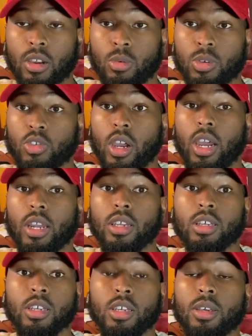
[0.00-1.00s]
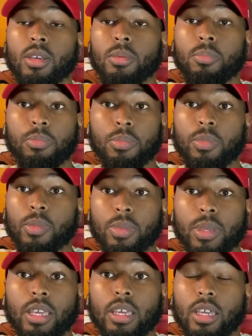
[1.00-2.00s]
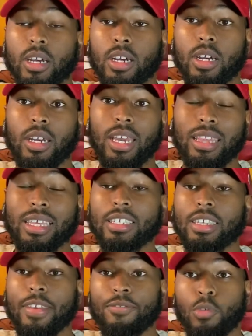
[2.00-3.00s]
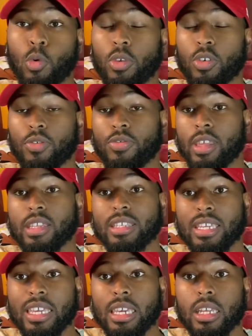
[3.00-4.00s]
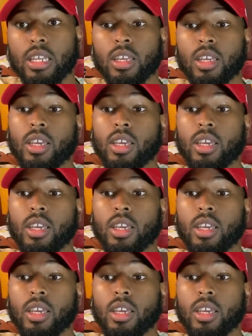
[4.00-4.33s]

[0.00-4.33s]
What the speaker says: We're trying to be at least a fourth or fifth seed